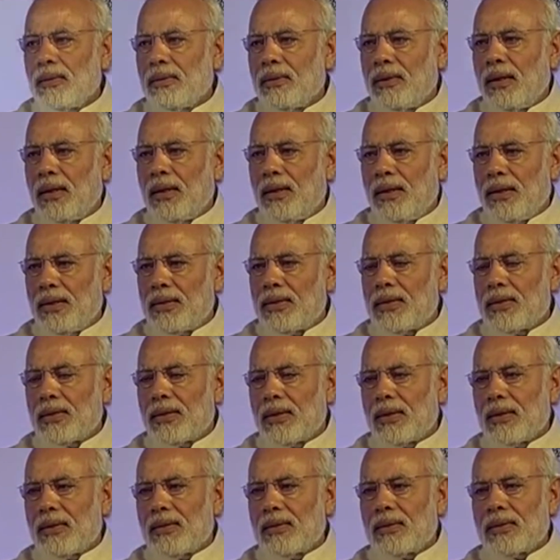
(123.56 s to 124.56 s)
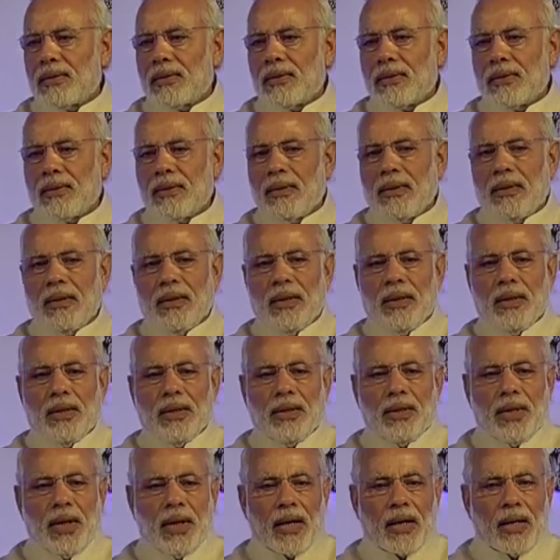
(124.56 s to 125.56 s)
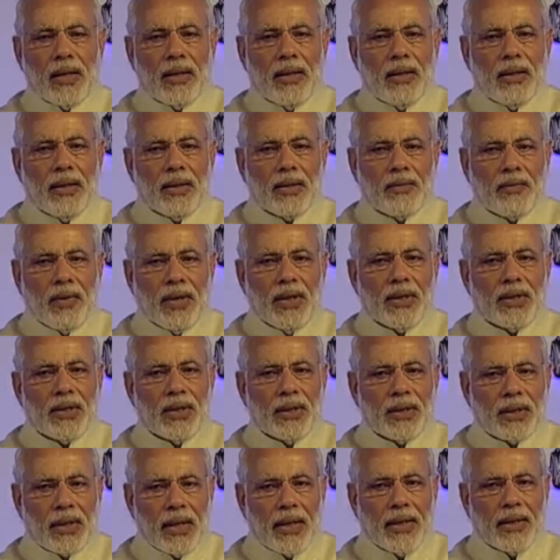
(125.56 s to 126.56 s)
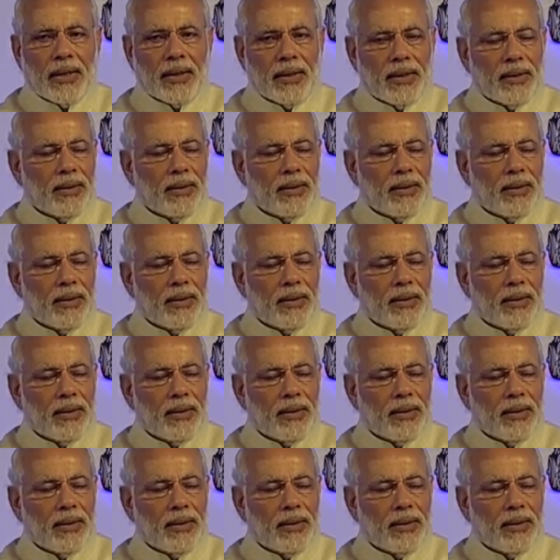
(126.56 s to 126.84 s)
the decisions taken in 2010.